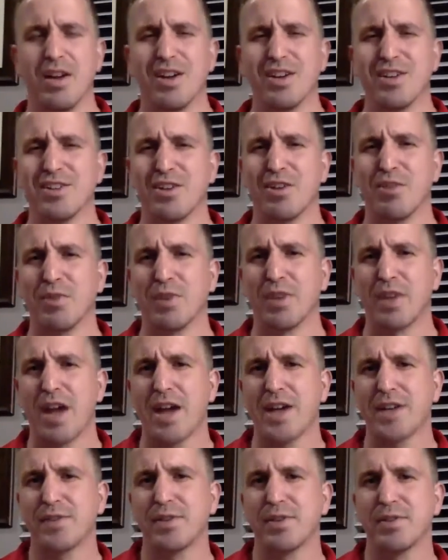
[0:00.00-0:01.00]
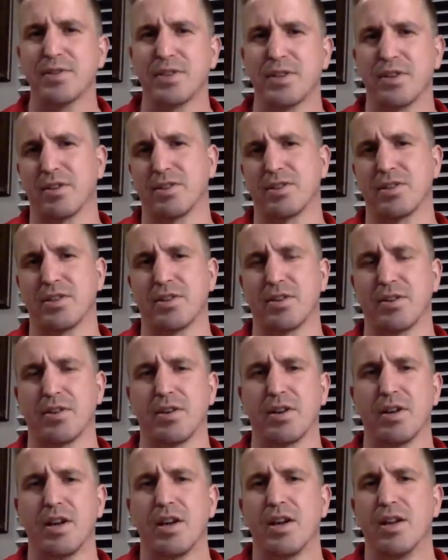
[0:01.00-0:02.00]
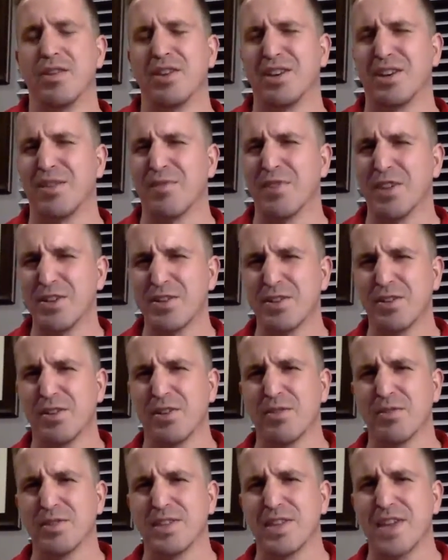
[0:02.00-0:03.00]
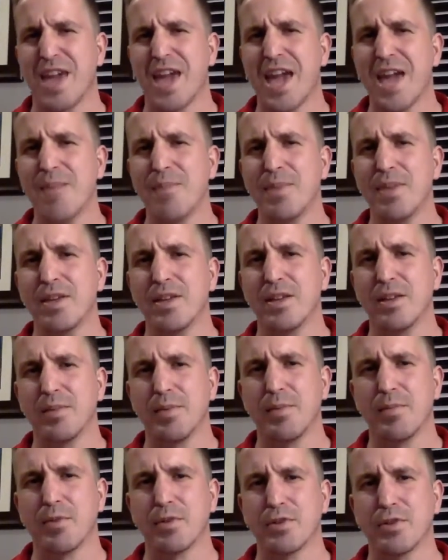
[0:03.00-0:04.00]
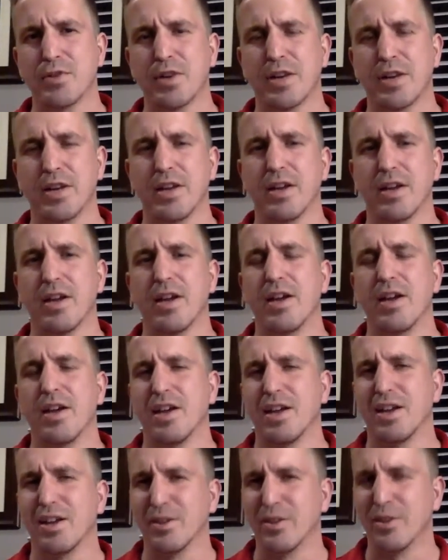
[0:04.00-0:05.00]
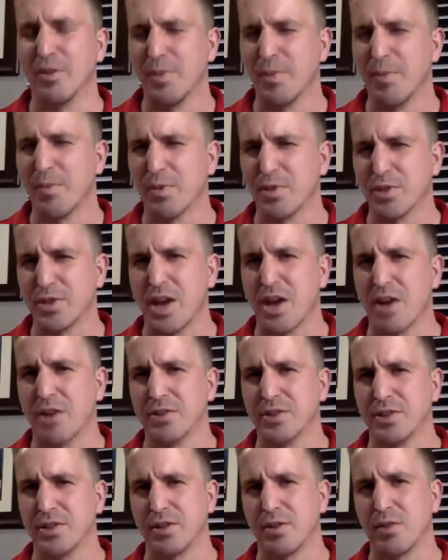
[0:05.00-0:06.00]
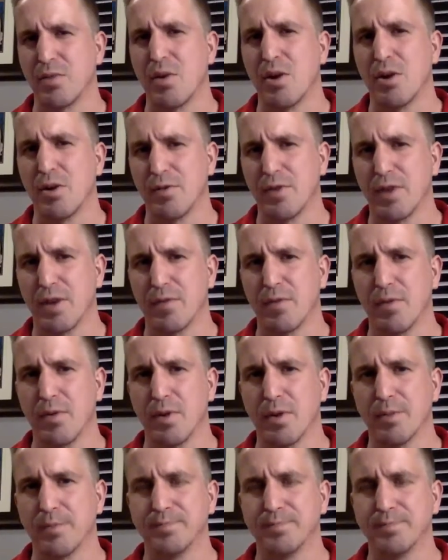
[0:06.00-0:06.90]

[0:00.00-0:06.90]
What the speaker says: So when cash flow is a concern, then conventional loans can be a little bit more tricky and a little bit more challenging to qualify for.